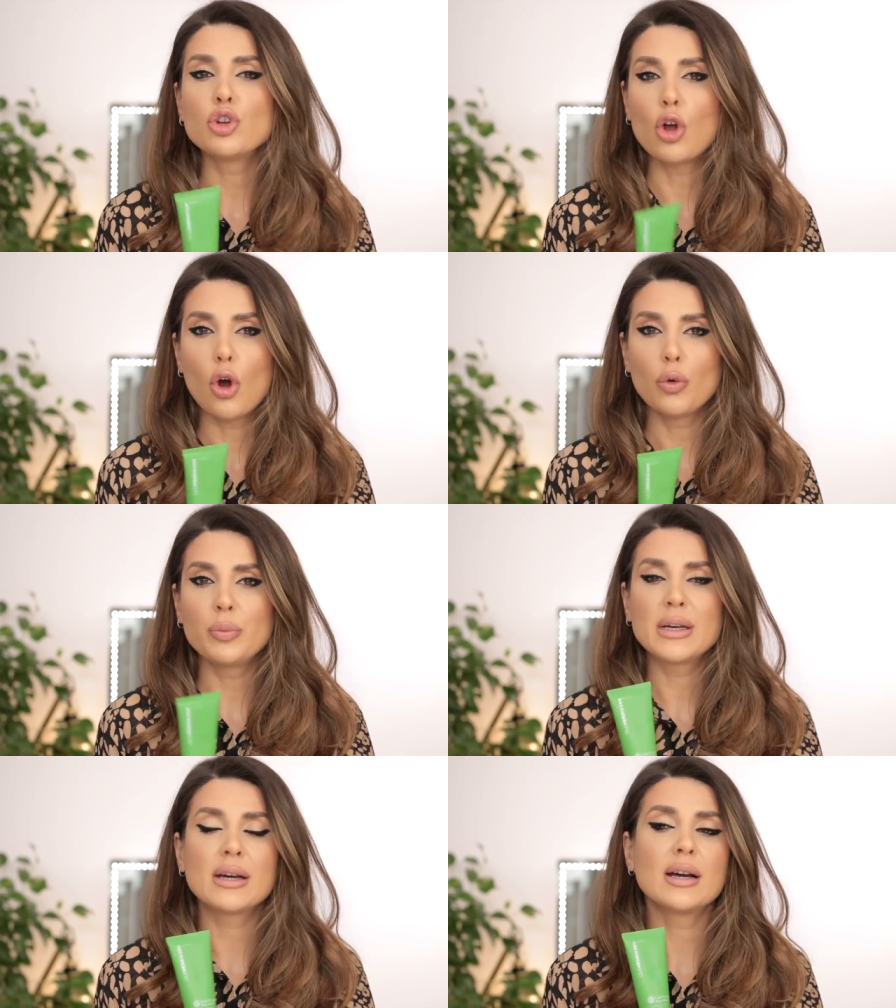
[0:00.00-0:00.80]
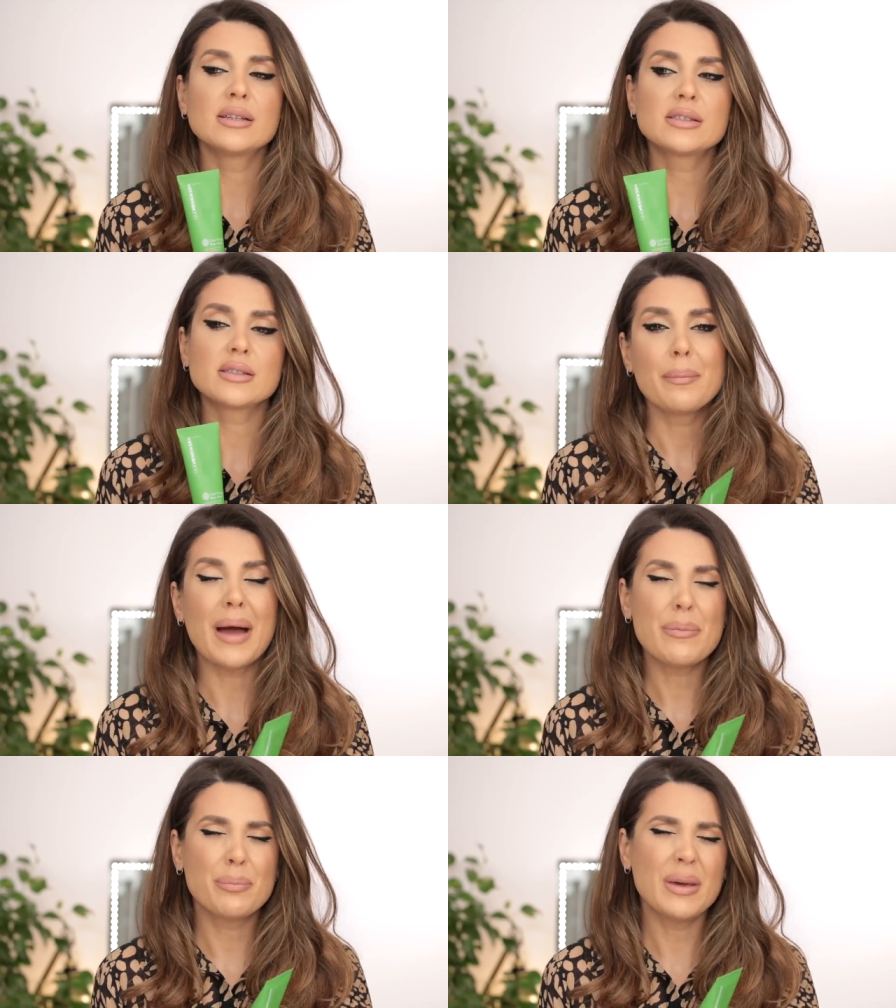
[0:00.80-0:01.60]
No, because
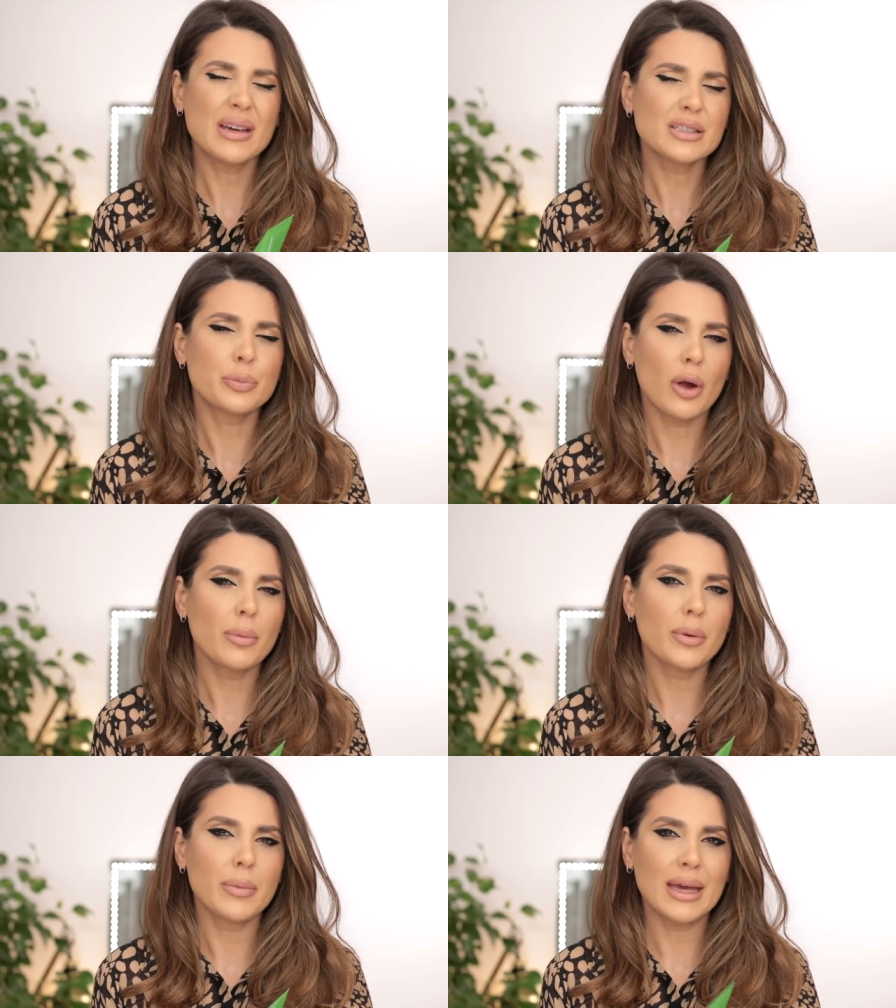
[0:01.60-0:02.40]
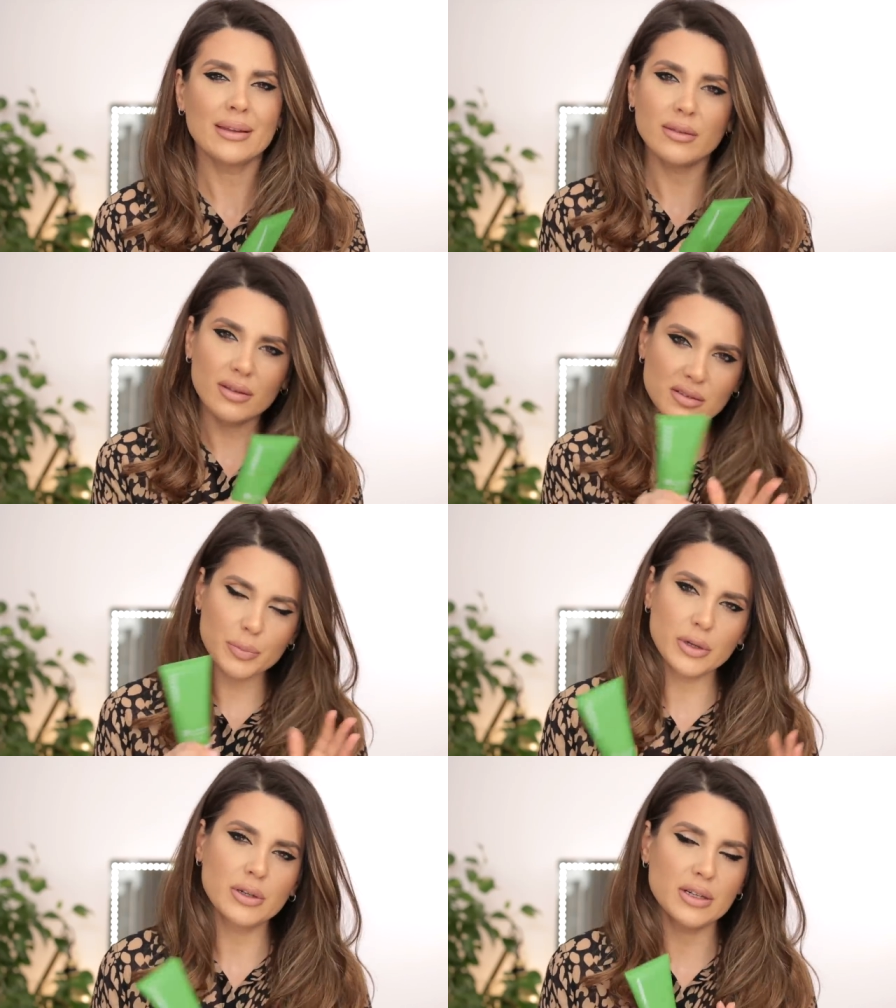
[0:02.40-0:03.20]
my biggest problem in this
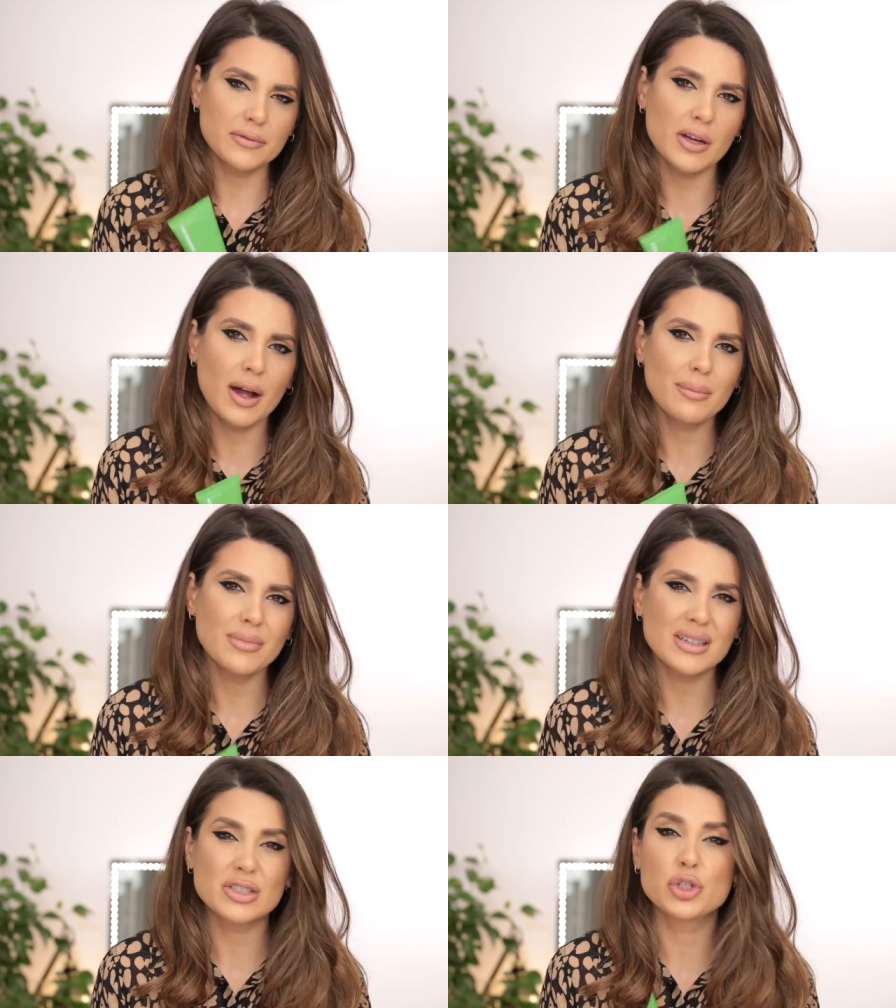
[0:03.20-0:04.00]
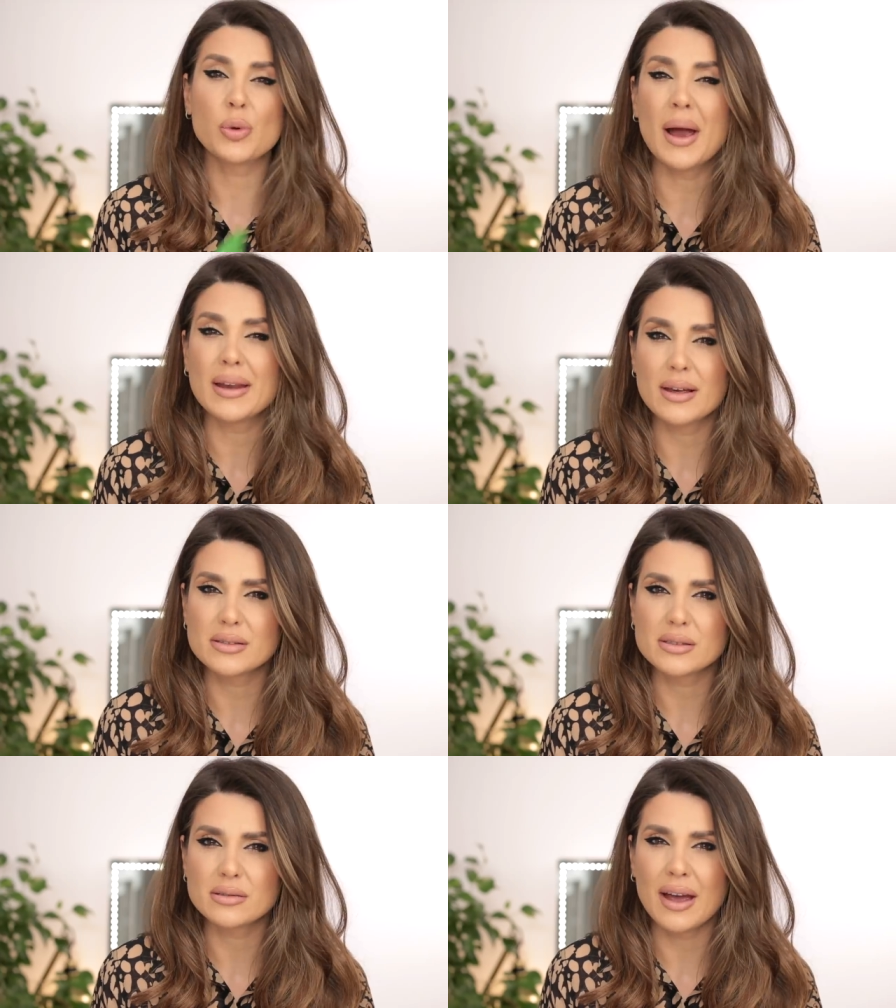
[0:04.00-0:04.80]
period of time is
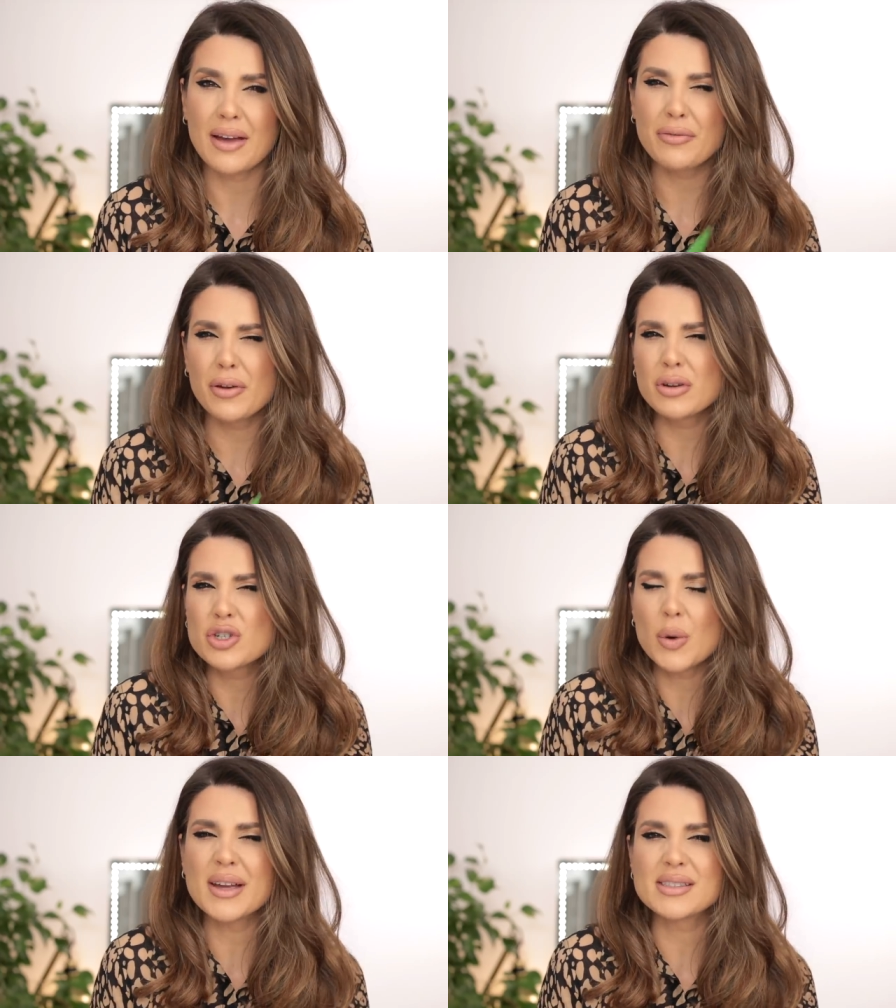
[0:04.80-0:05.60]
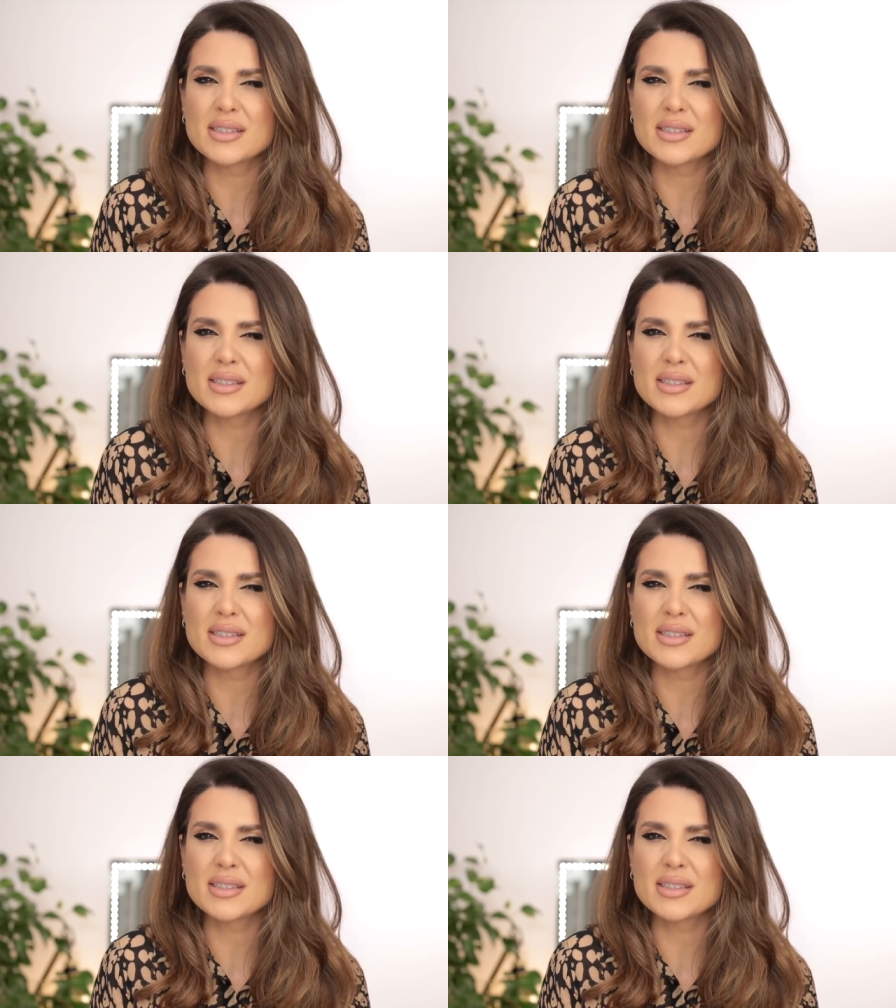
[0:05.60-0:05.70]
dryness. I have very dry